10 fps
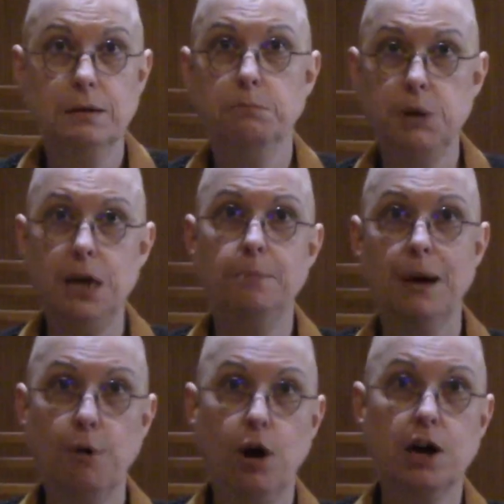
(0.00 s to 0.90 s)
me, my
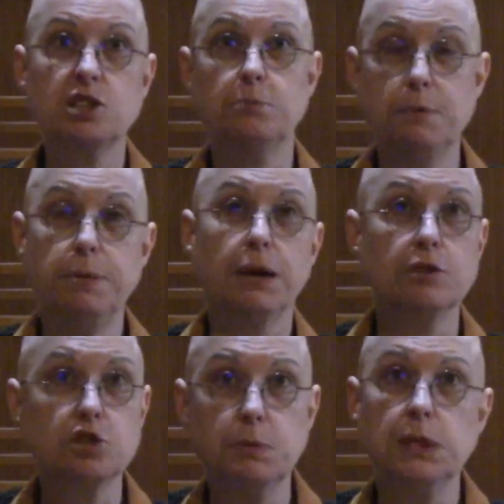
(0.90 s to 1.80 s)
boss, my
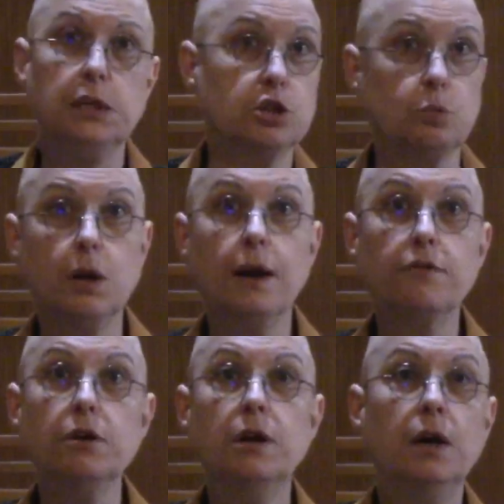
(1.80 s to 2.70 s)
parents, my teacher, whatever.